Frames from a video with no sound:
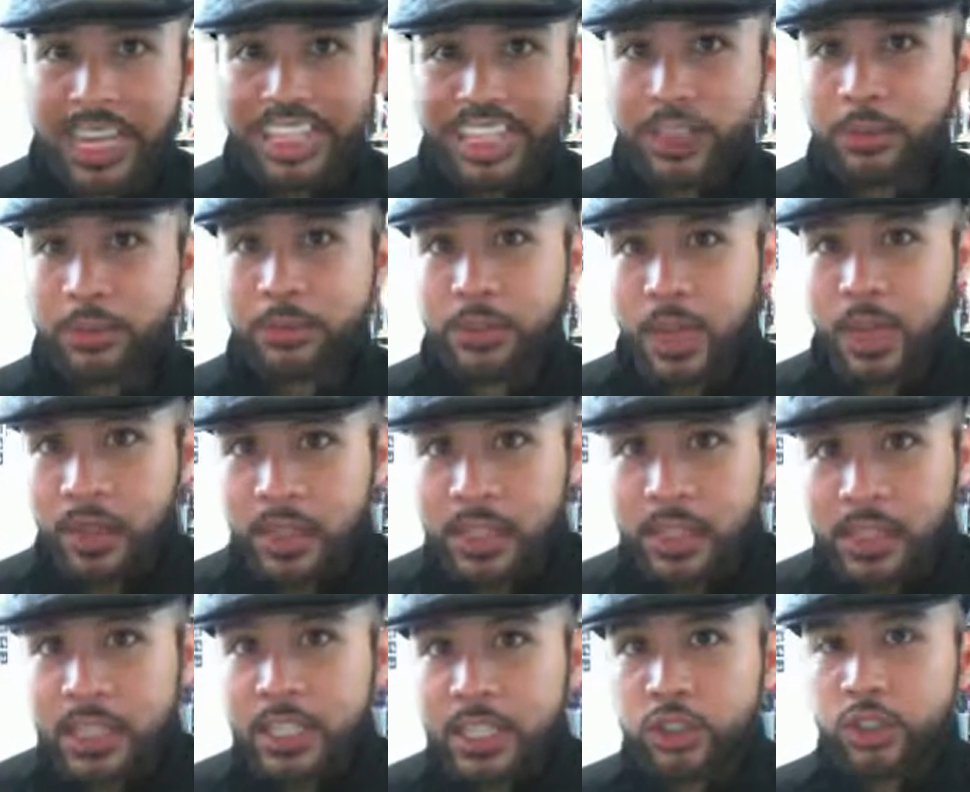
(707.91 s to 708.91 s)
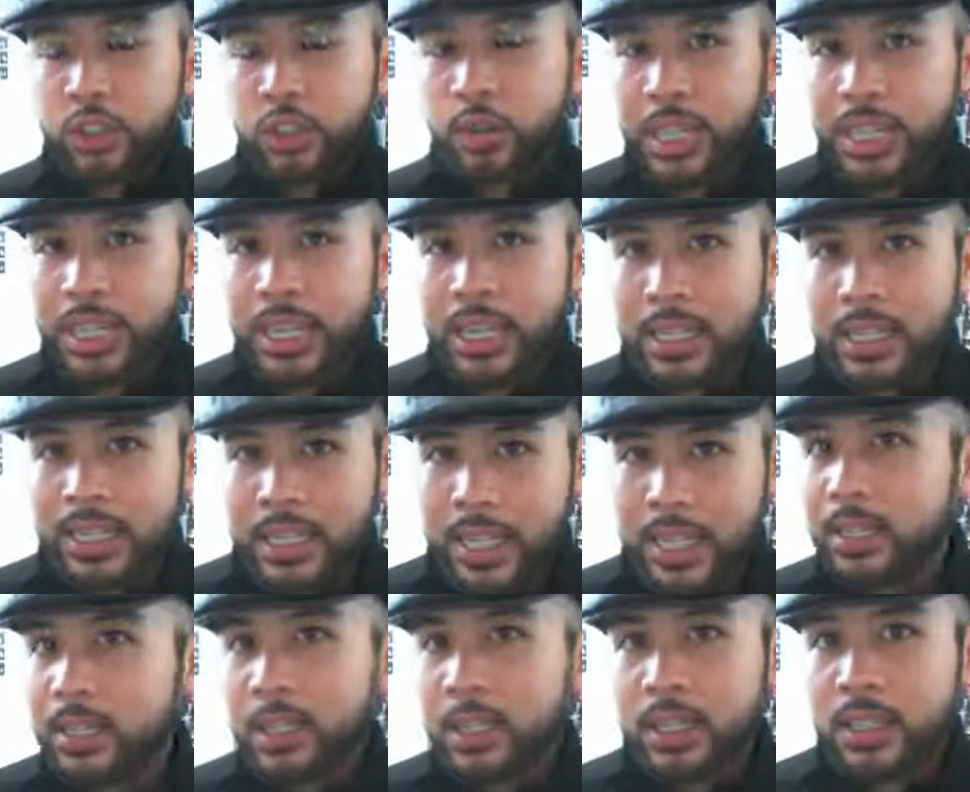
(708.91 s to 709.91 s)
At the very least, you can get a
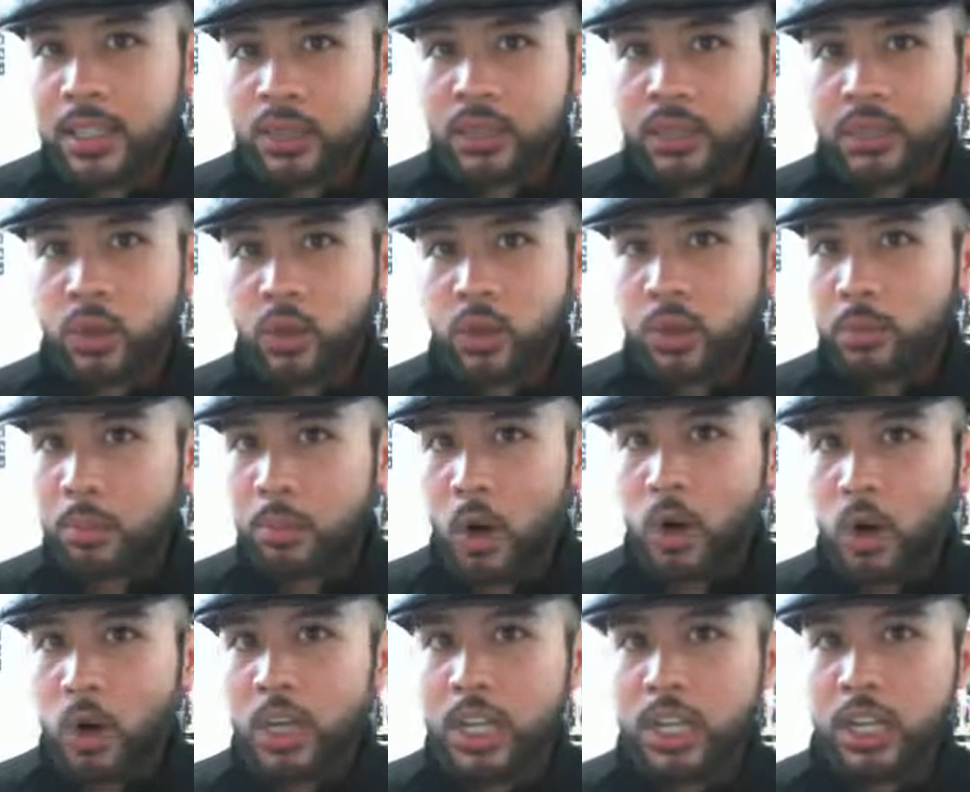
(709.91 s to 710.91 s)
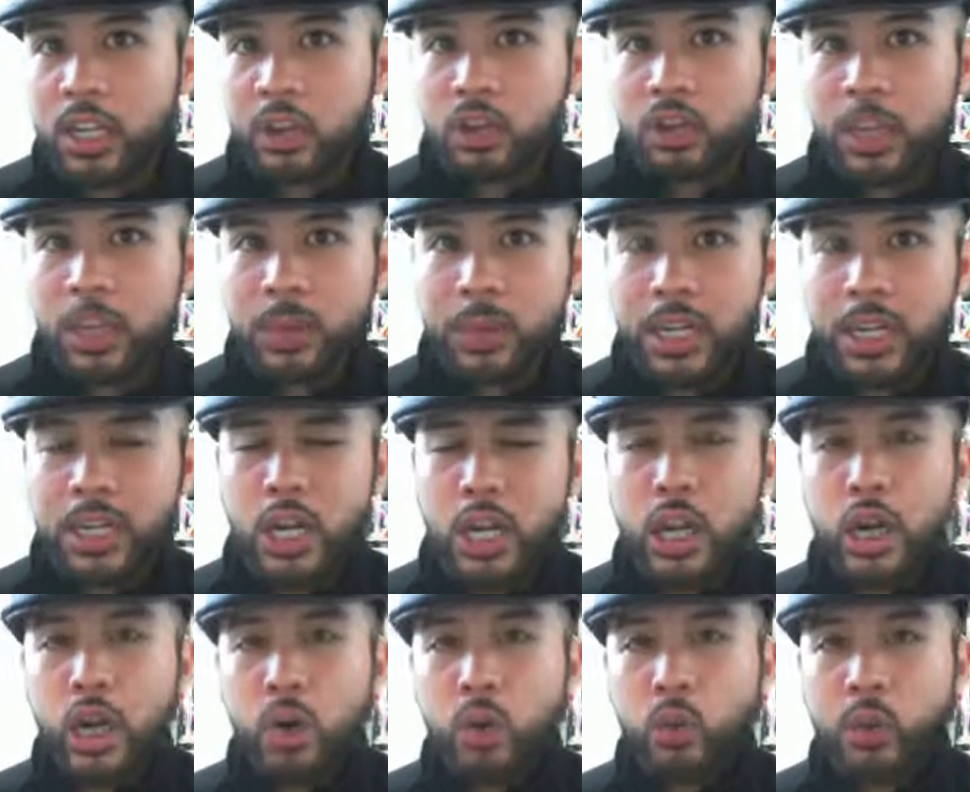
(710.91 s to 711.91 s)
tentative or a marketing agreement
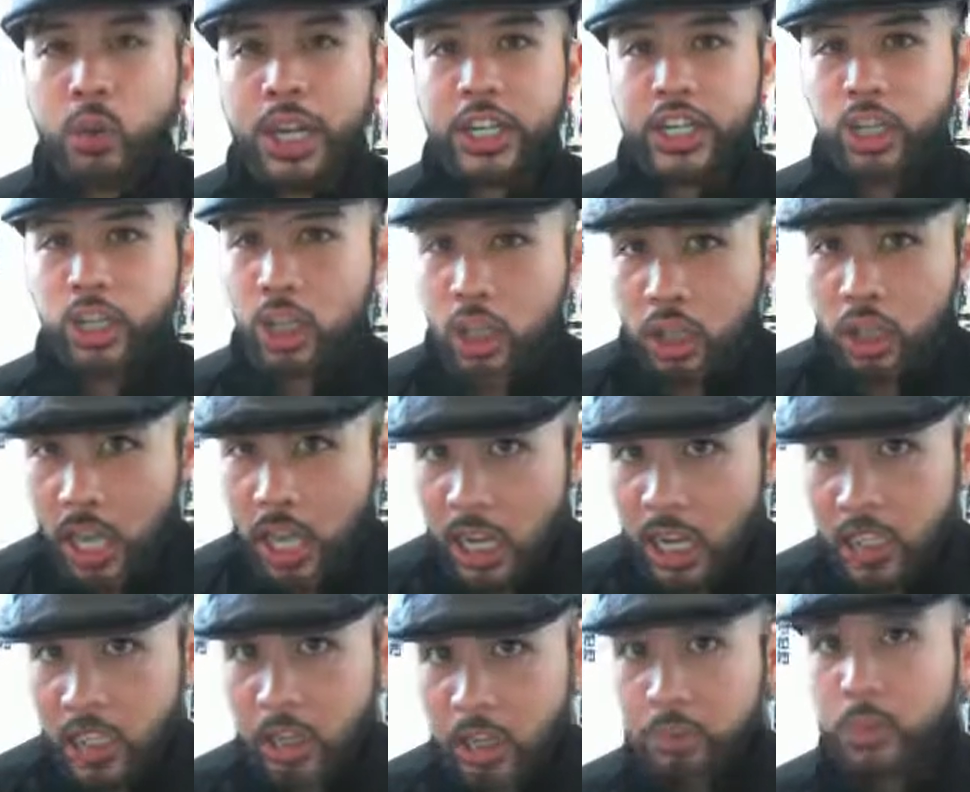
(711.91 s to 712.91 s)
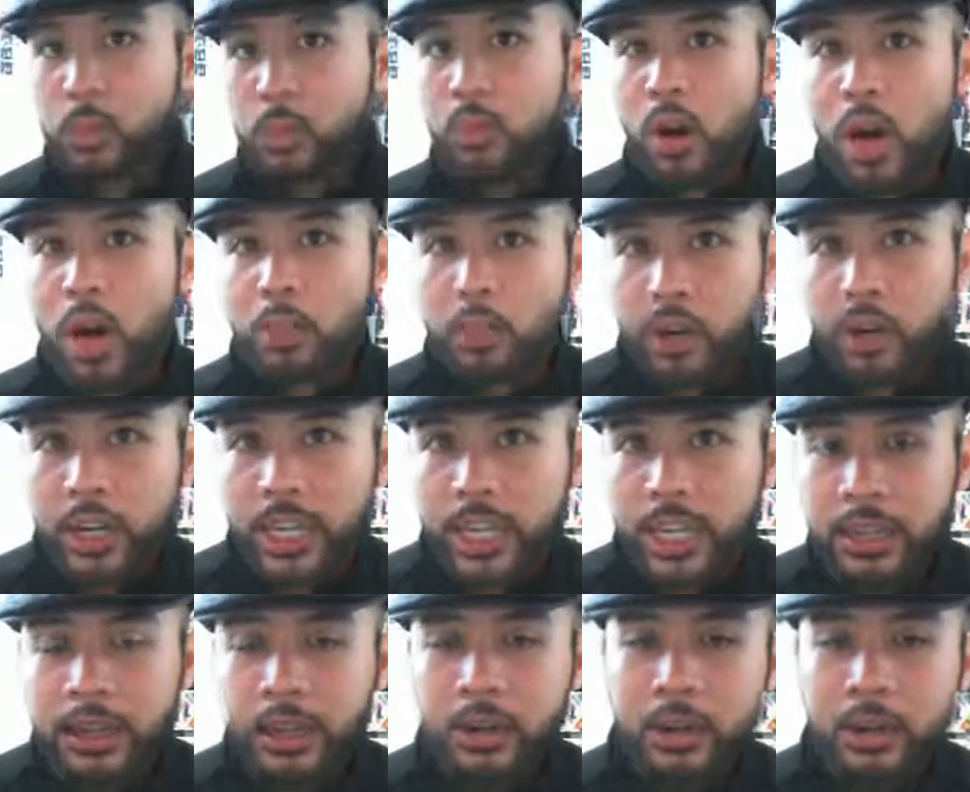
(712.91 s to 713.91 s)
which locks up the
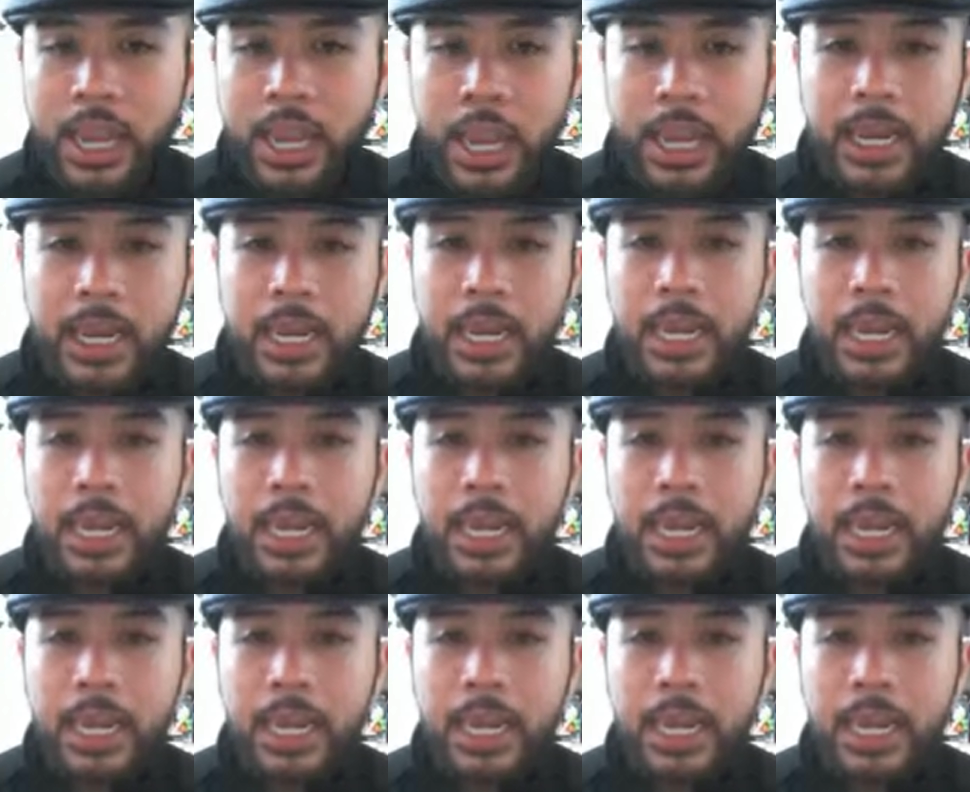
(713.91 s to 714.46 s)
property, okay?